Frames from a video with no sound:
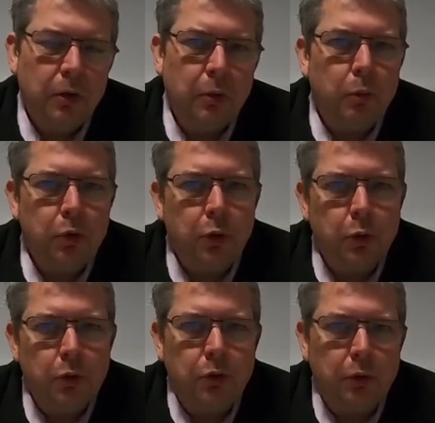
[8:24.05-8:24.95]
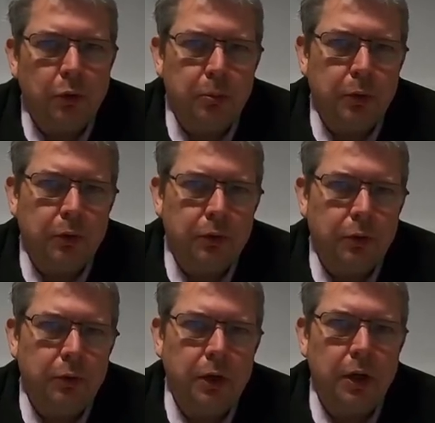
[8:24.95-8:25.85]
then what you could do is put the
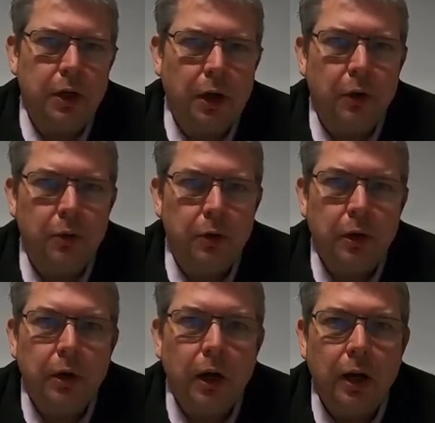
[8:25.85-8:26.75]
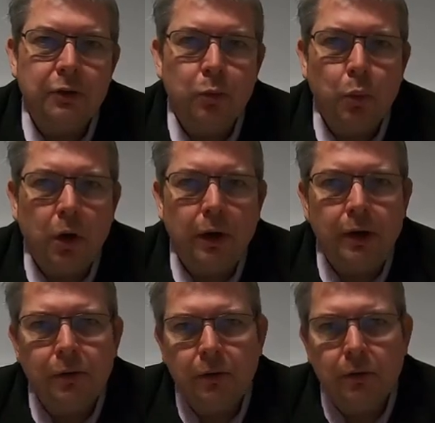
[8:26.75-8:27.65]
2D code as a
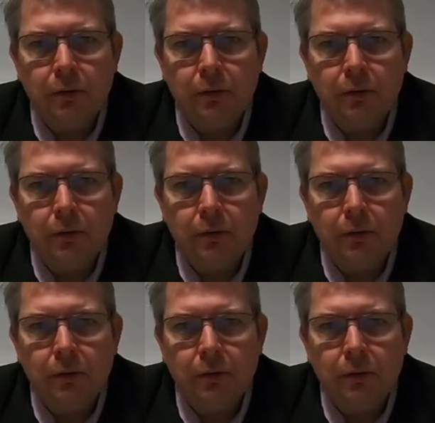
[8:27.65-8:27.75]
white